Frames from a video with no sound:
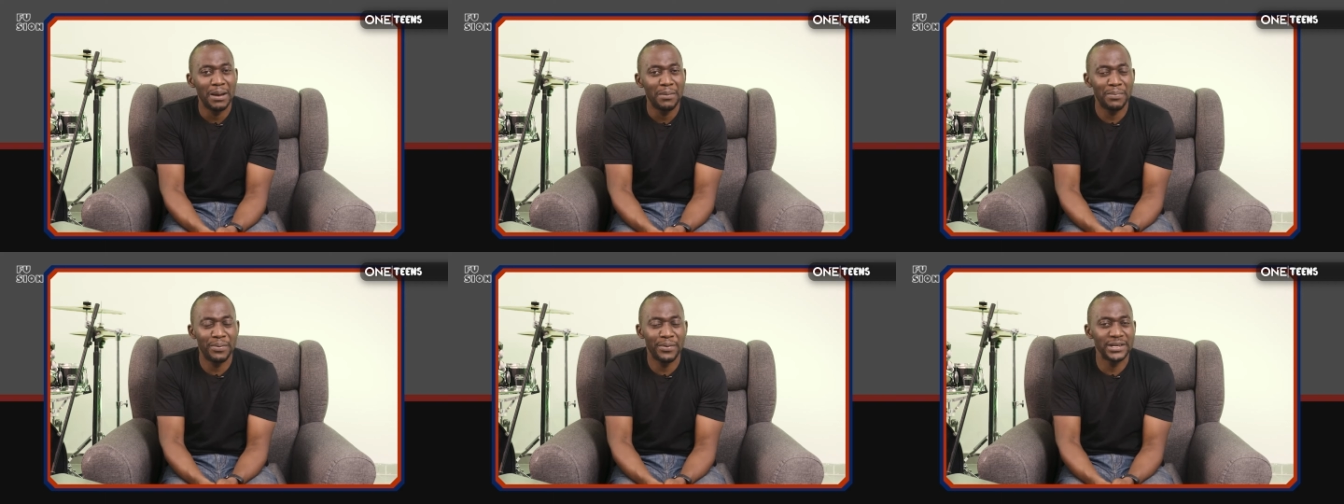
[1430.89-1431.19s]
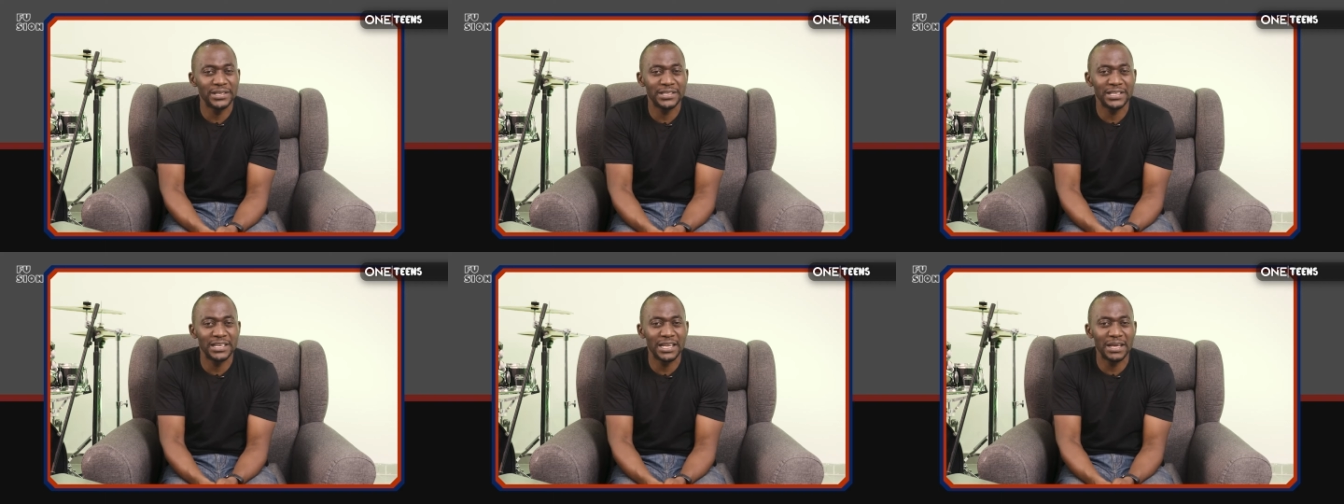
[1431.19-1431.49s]

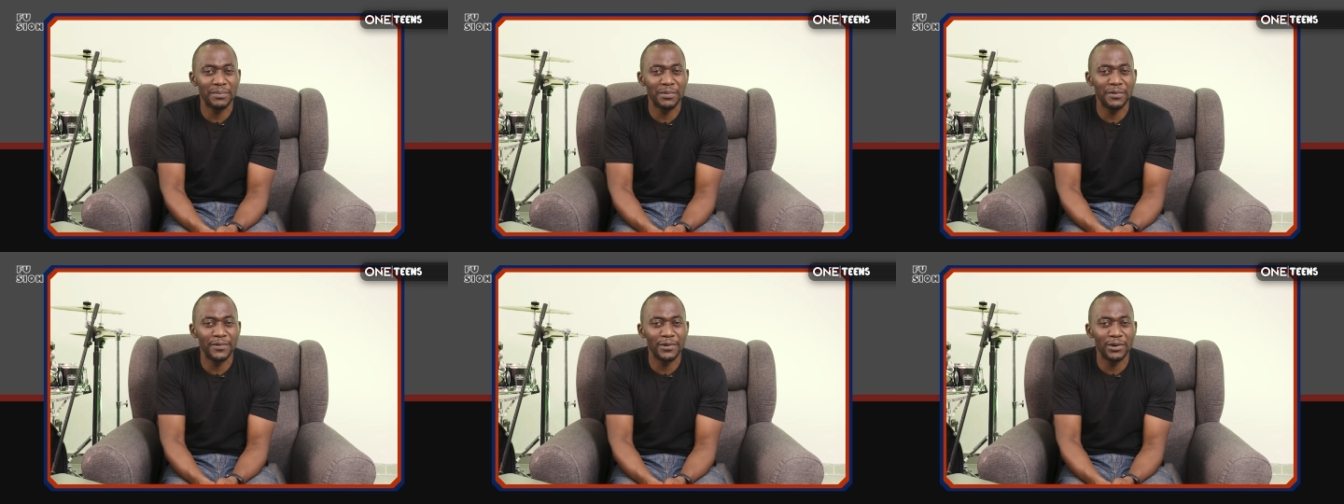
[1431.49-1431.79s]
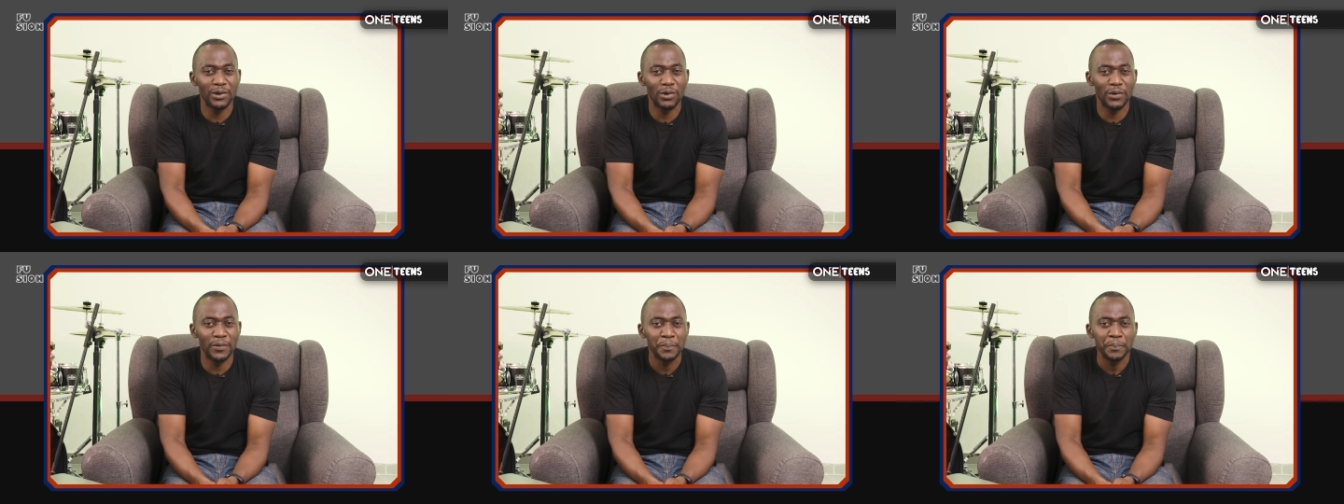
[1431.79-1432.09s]
Praise the name of the
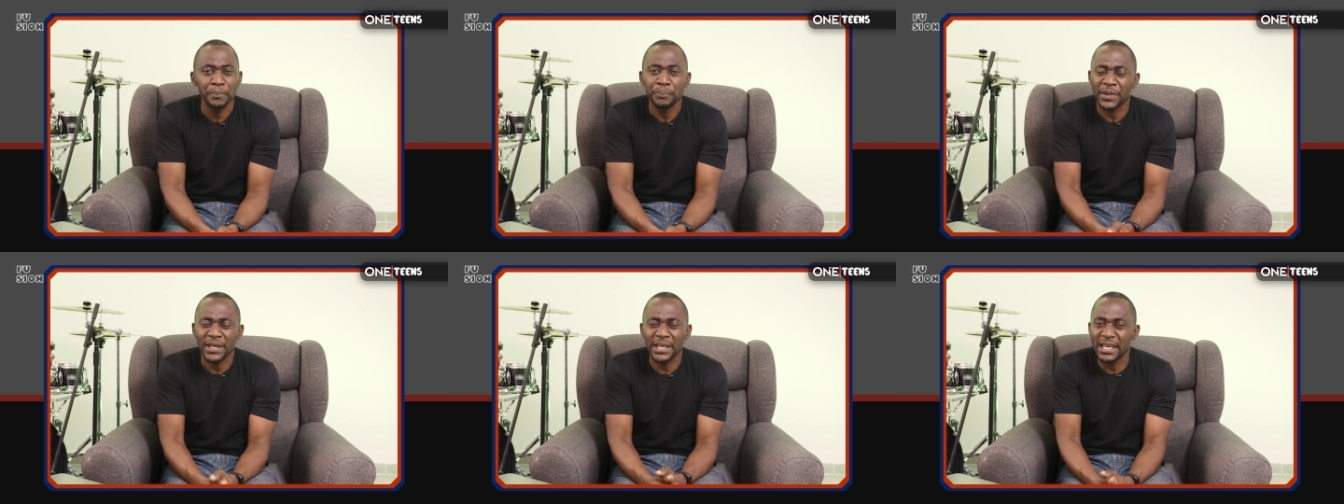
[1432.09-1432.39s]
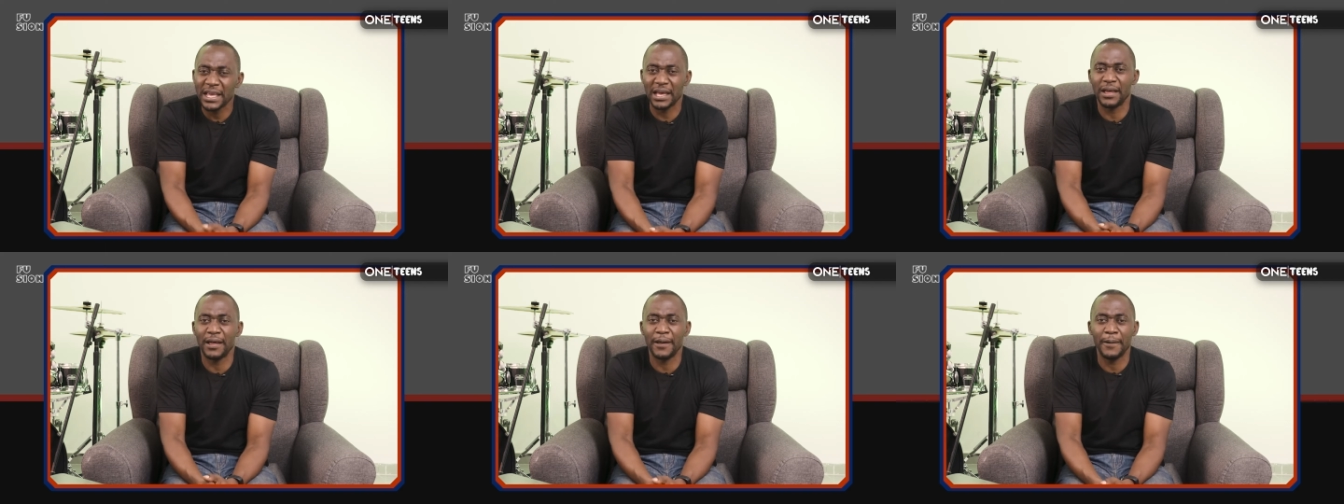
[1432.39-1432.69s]
Lord.
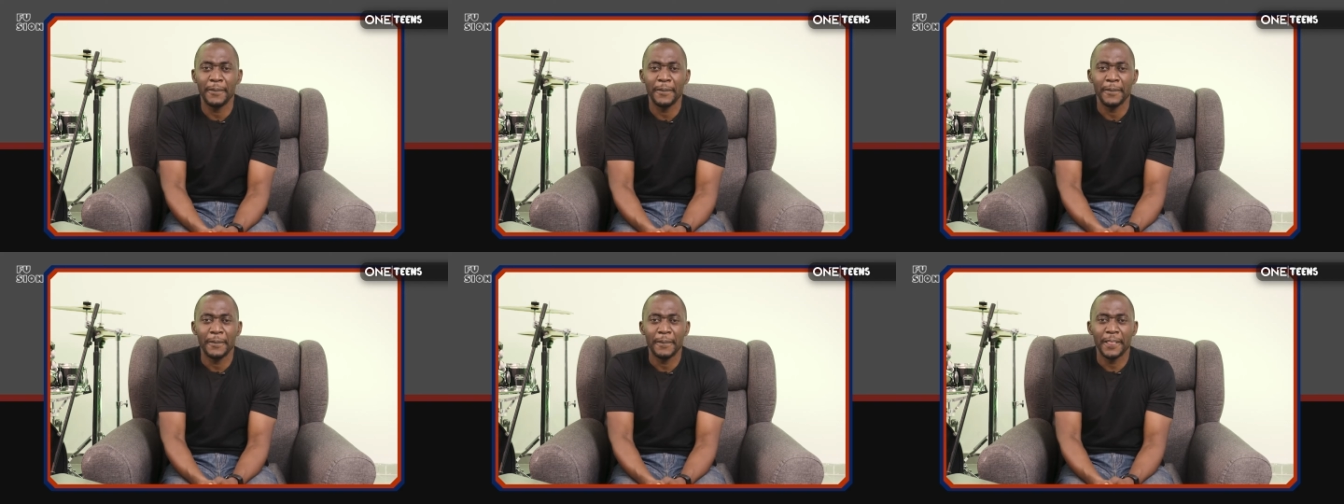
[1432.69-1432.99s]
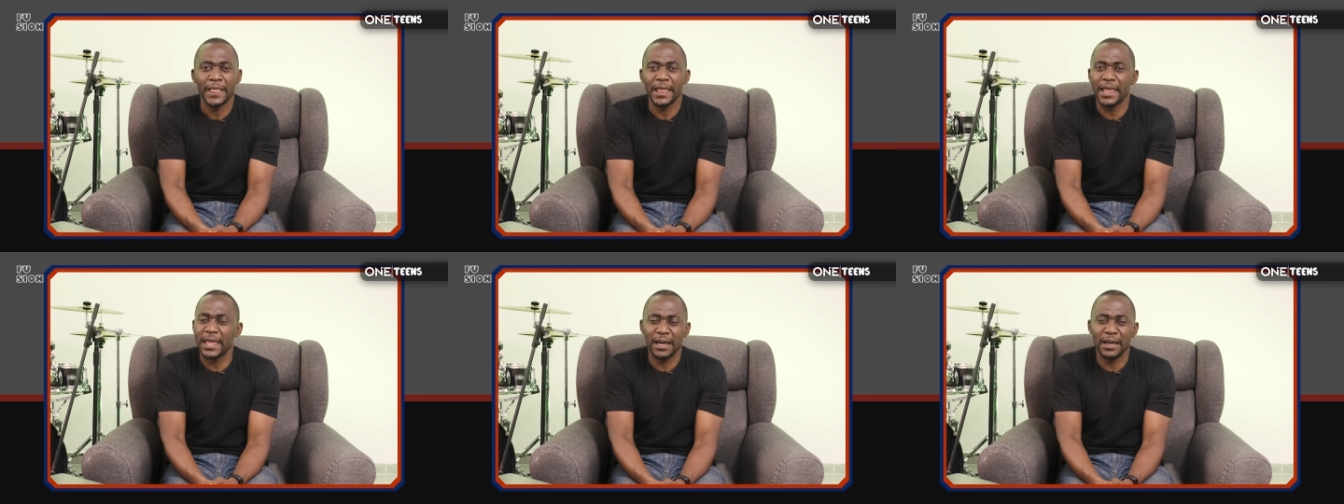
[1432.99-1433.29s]
Yeah,
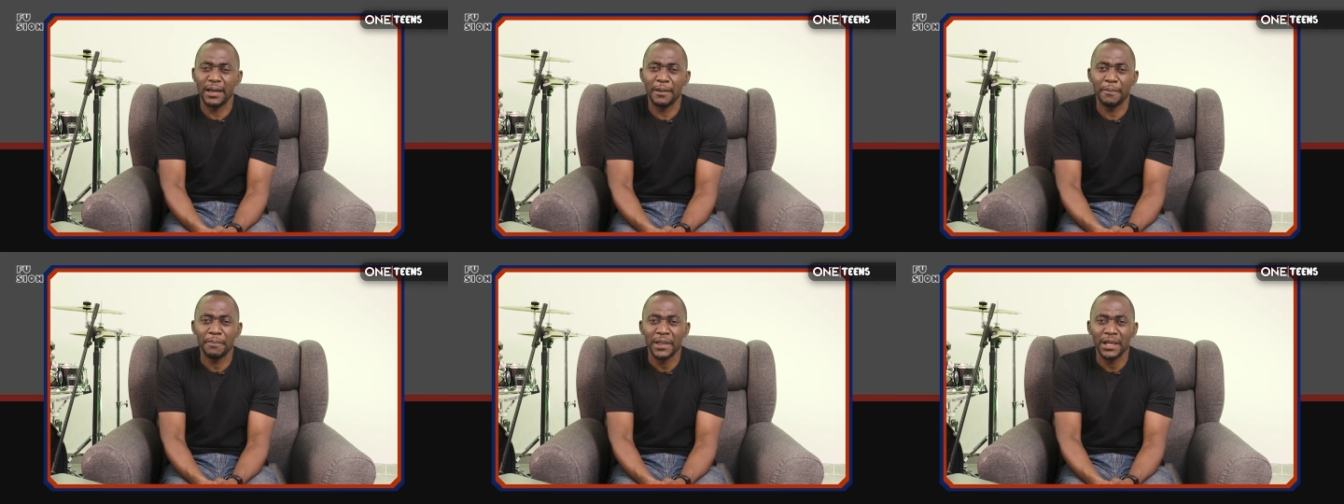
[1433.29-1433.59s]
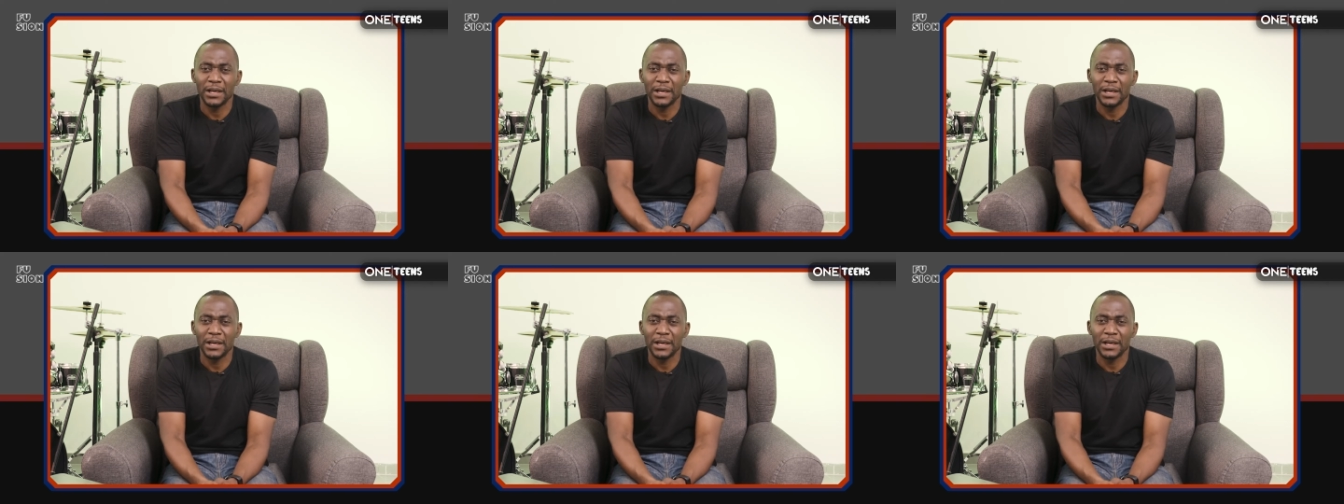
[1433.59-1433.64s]
yeah.